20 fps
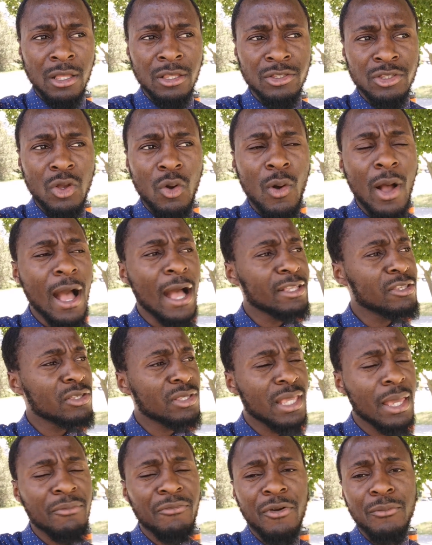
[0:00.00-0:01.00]
so i
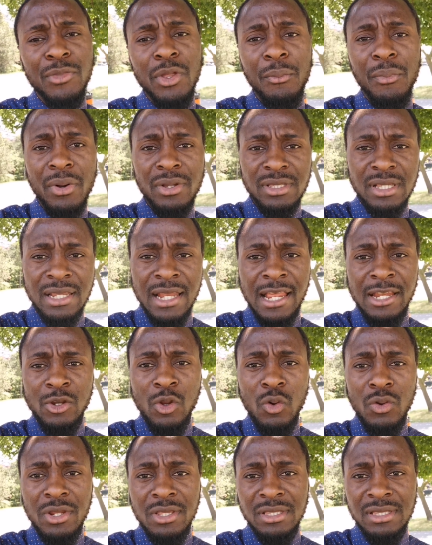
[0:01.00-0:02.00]
just came from the bus and i
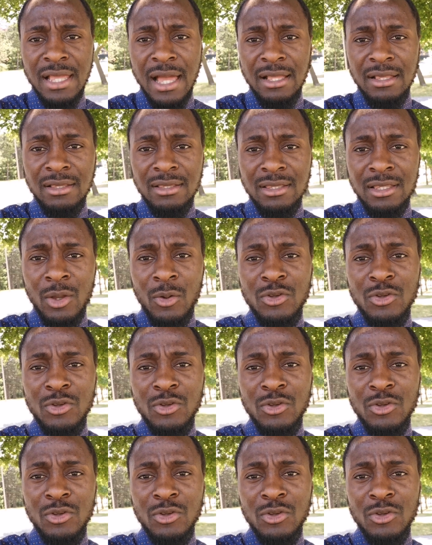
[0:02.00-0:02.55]
noticed that